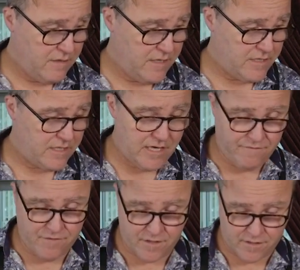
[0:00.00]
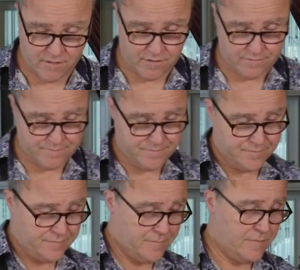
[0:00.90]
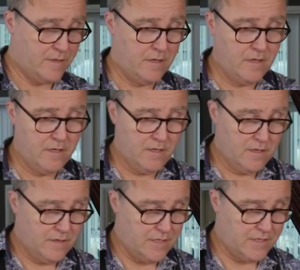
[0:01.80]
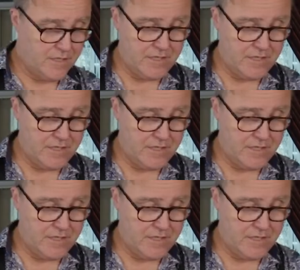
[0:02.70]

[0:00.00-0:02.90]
it's a Teflon coater. This